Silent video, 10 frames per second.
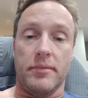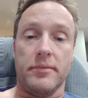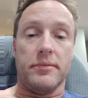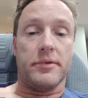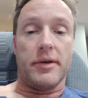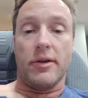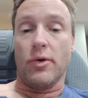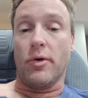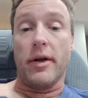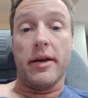and say,
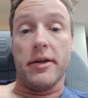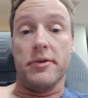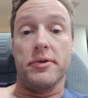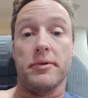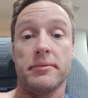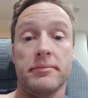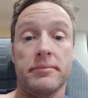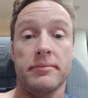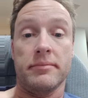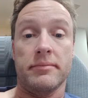Lord, I need you.
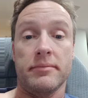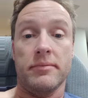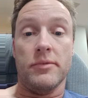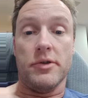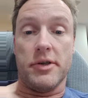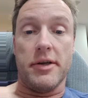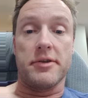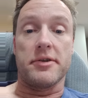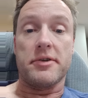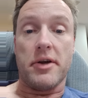
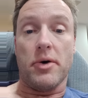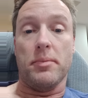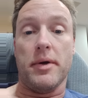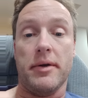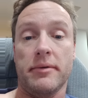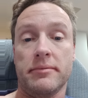Jesus, help me.